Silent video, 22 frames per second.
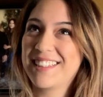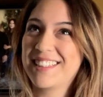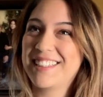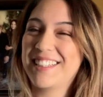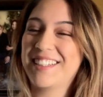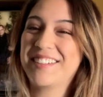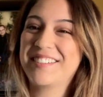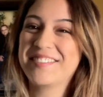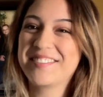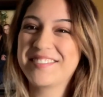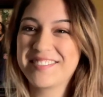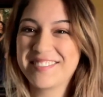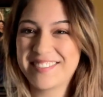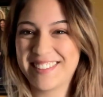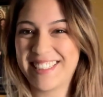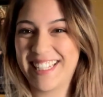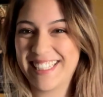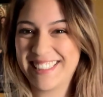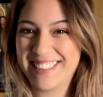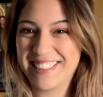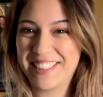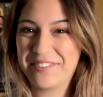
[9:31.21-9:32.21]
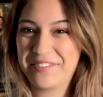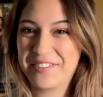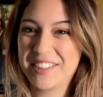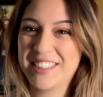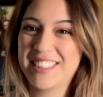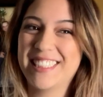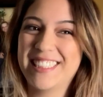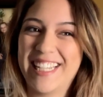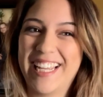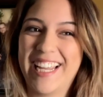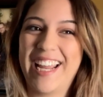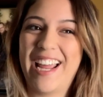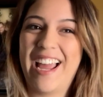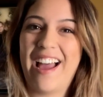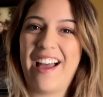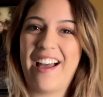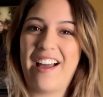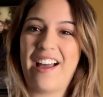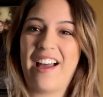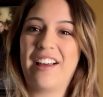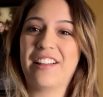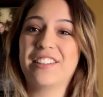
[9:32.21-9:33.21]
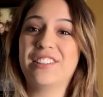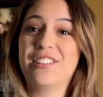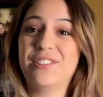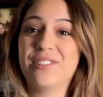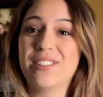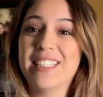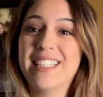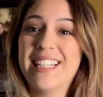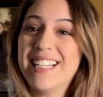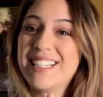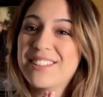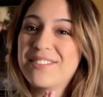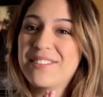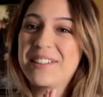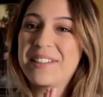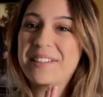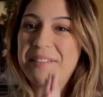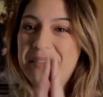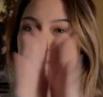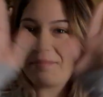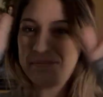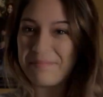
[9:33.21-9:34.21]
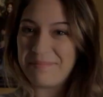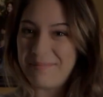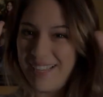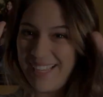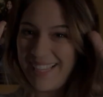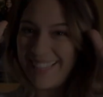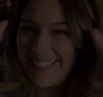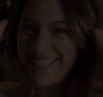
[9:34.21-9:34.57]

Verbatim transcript: So that's it for today. Uh, see you in the next one.